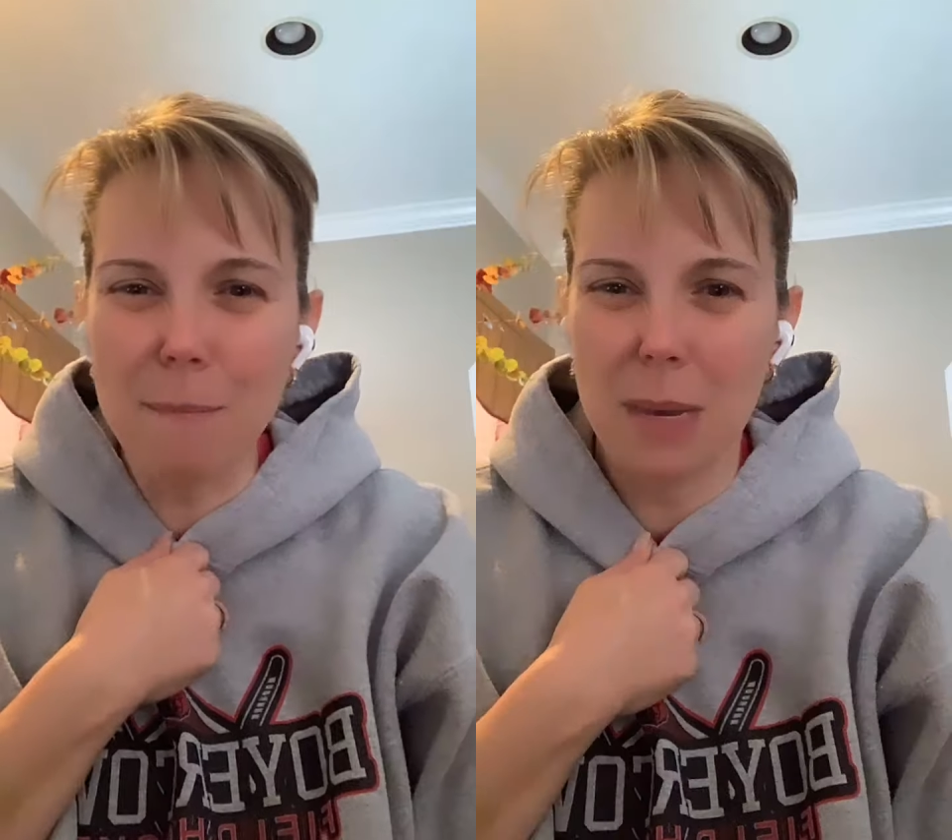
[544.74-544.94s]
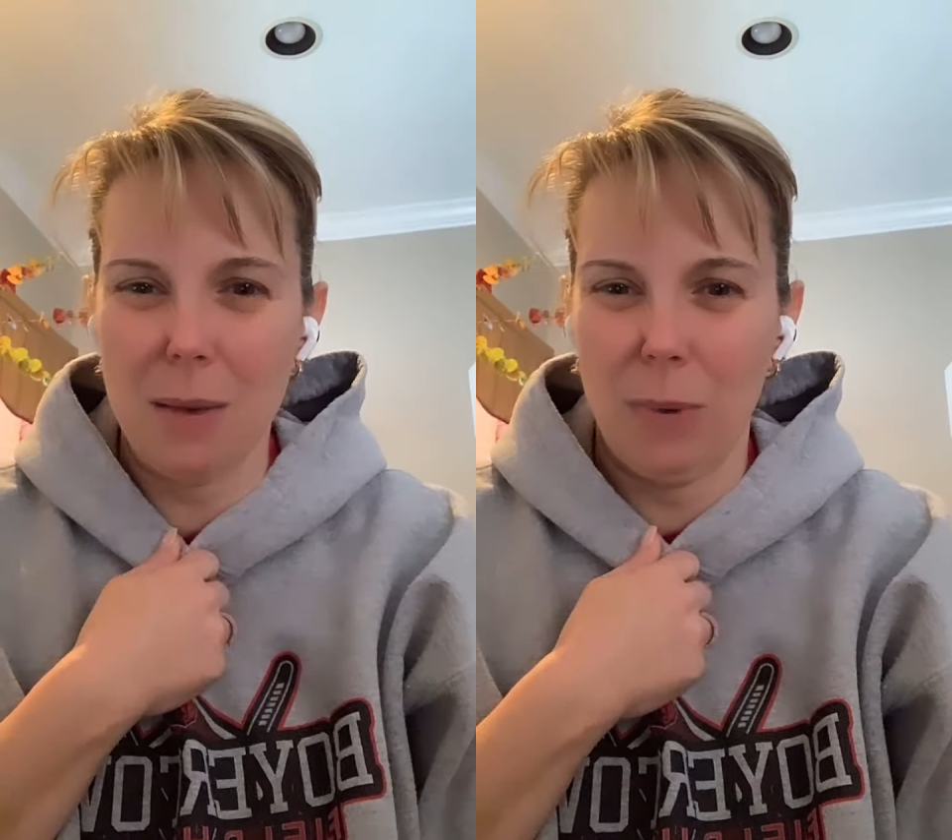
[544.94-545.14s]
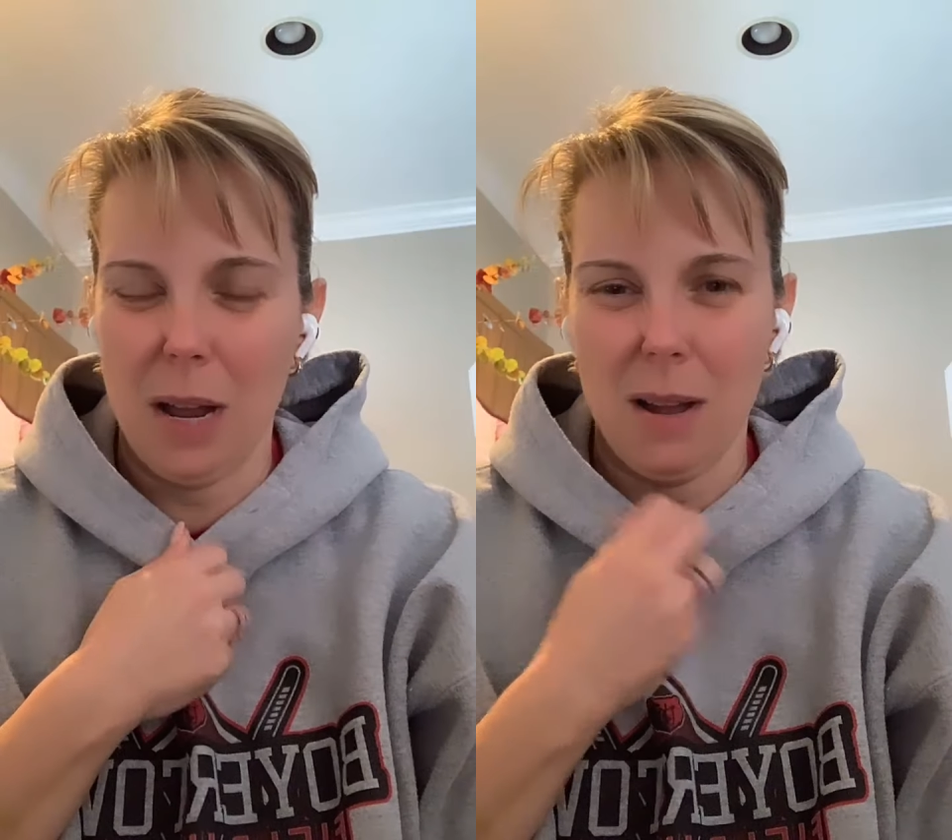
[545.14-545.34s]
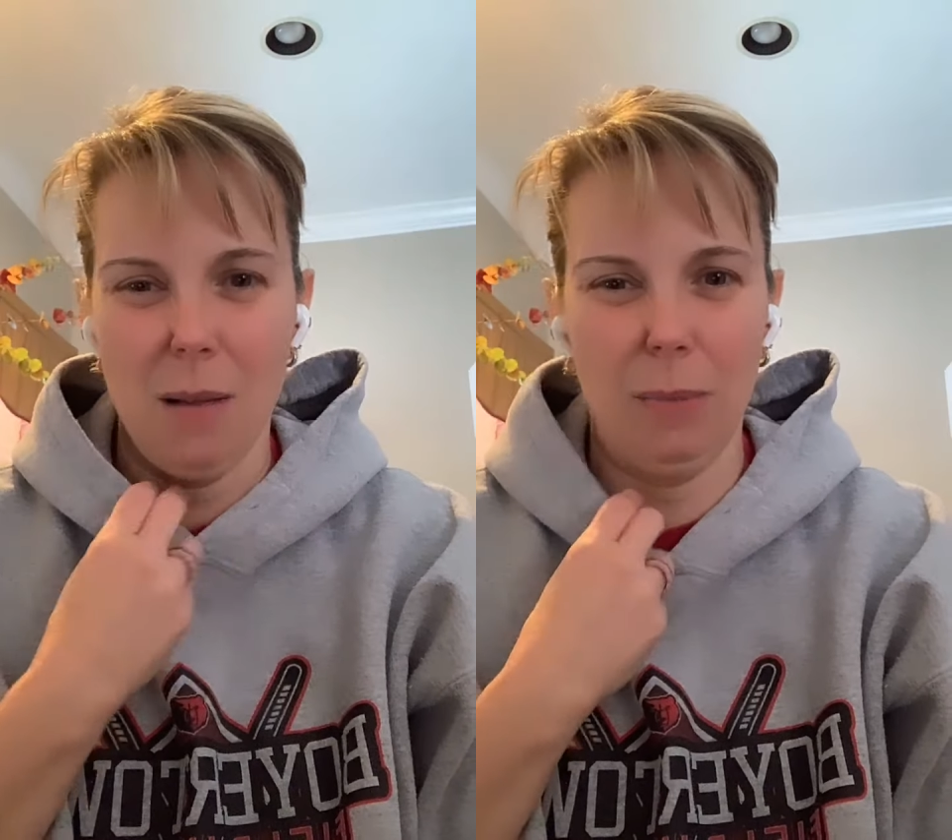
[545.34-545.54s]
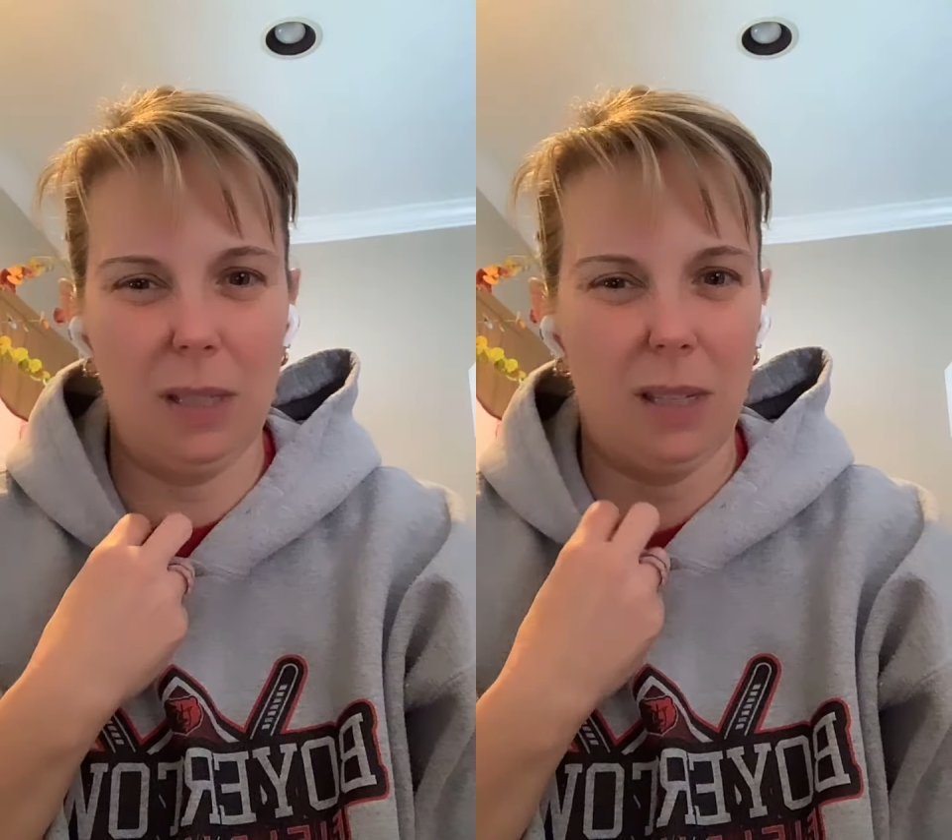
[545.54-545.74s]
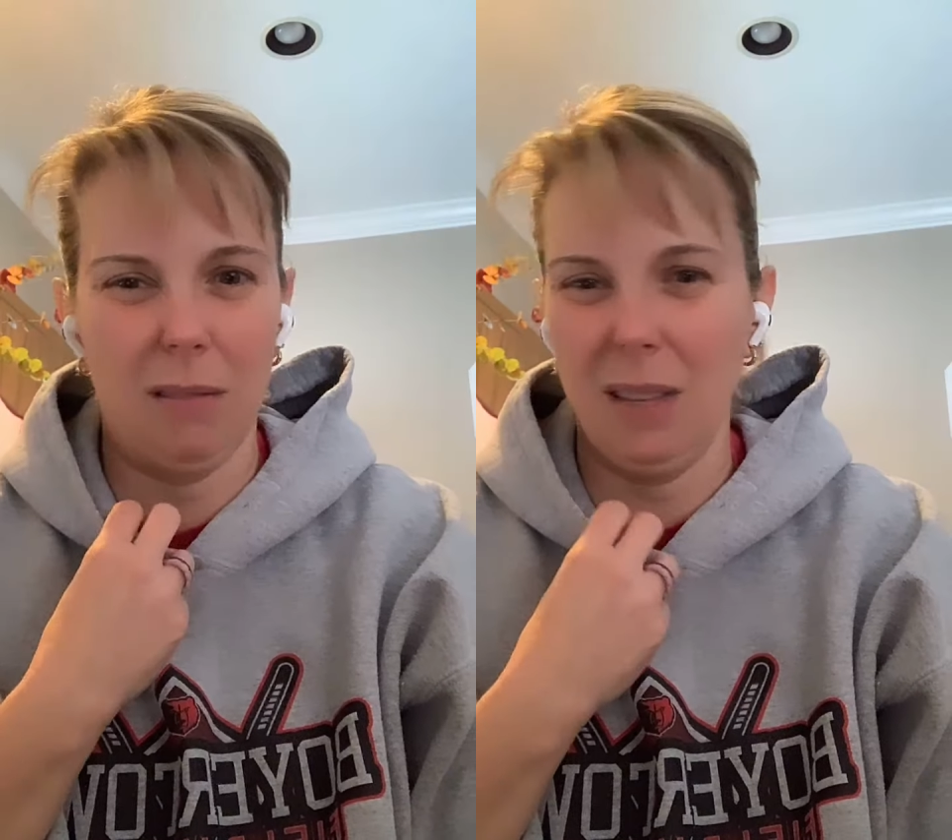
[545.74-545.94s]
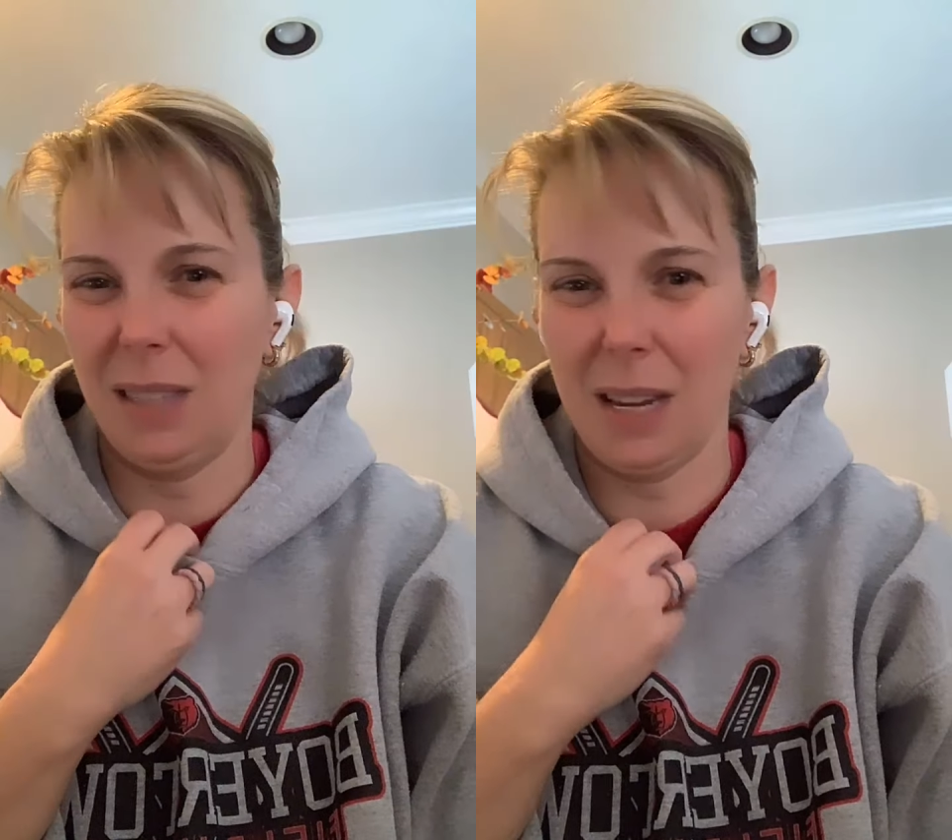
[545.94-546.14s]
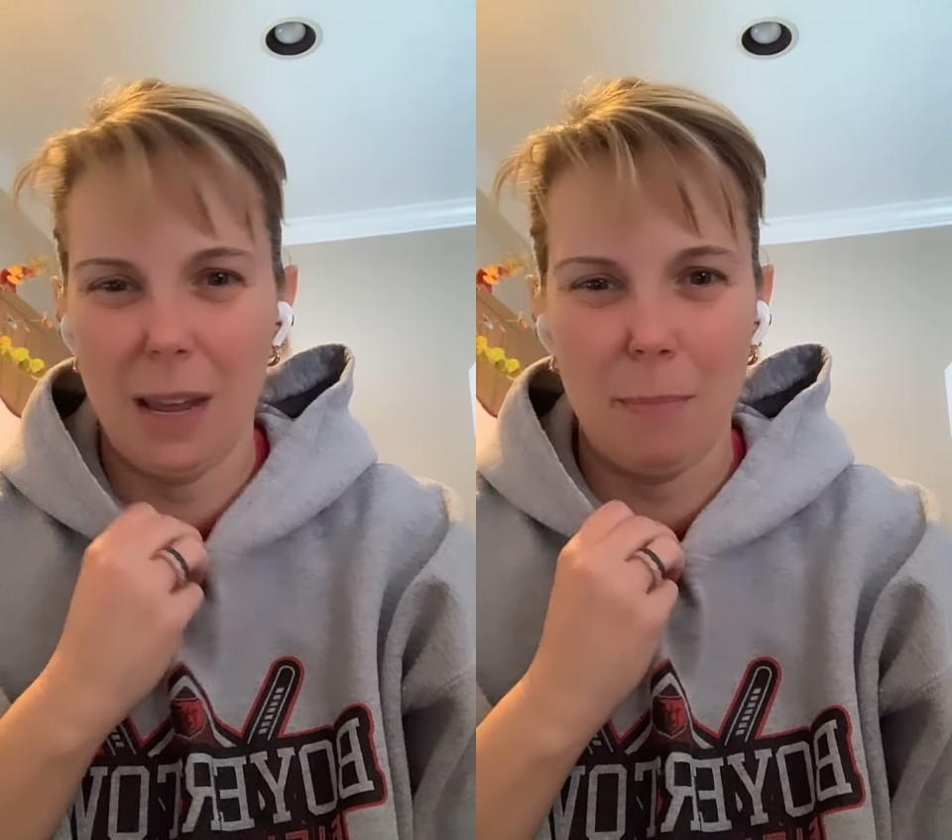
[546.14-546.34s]
mean when it comes to this
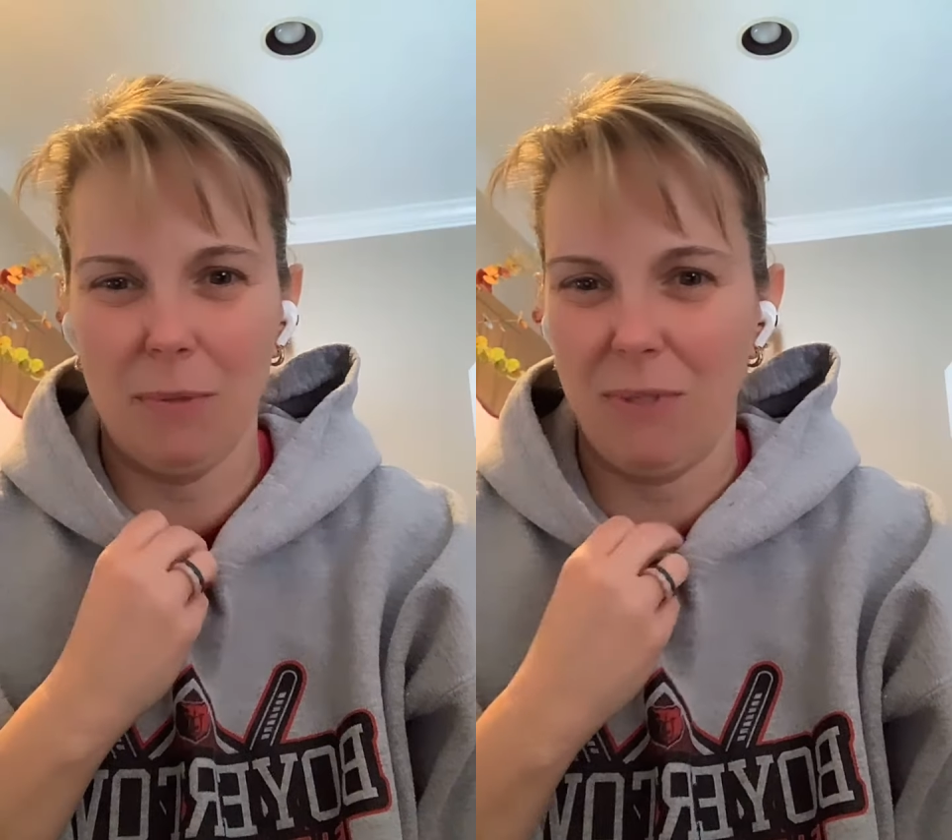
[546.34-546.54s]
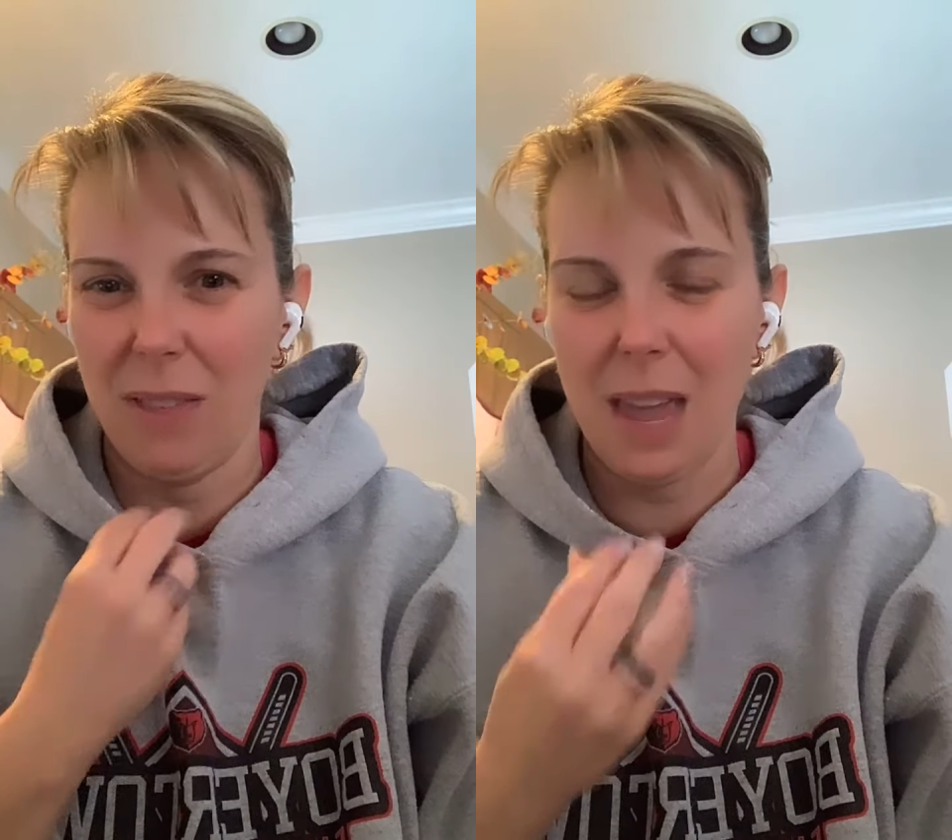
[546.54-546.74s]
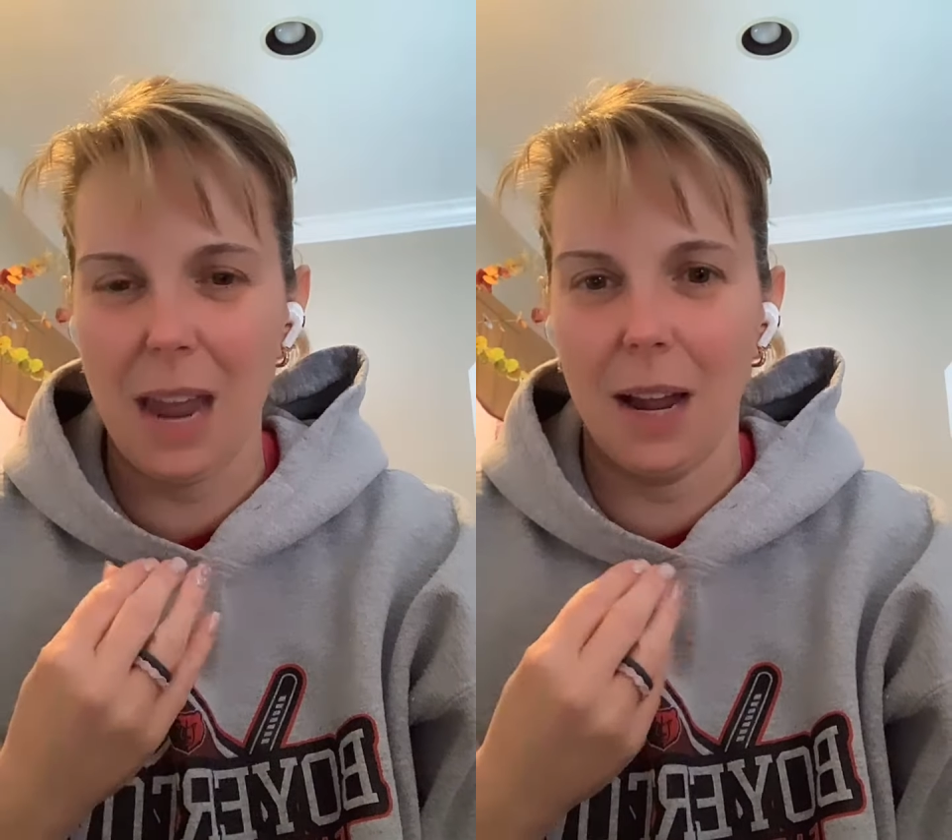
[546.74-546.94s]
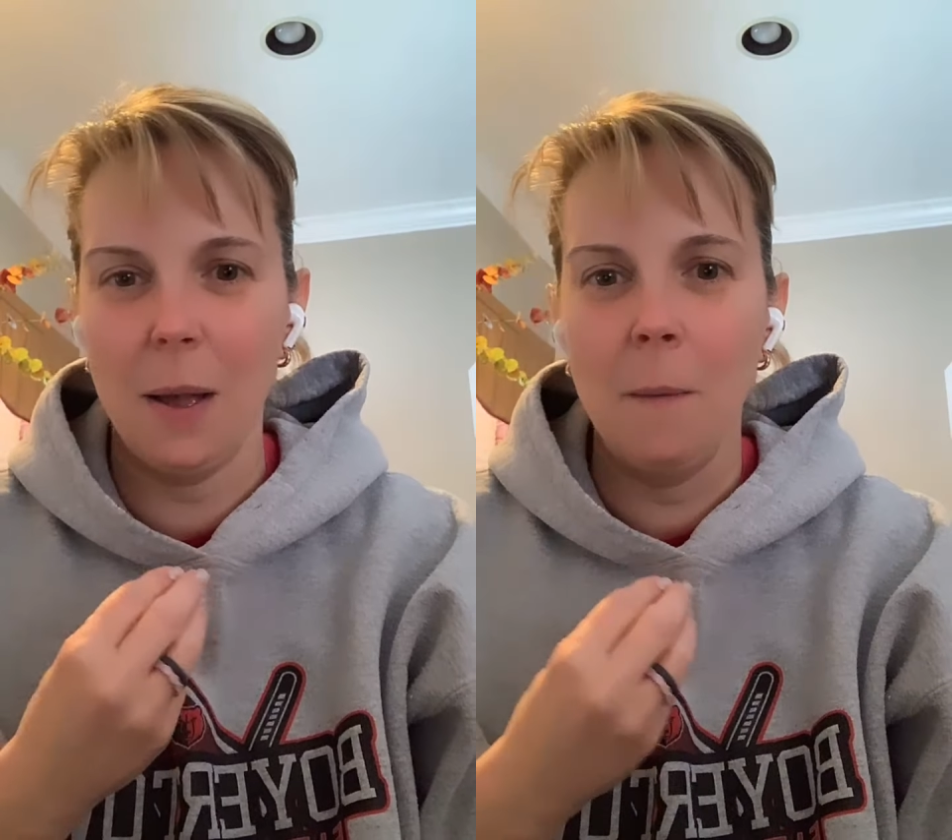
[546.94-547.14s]
type of thing?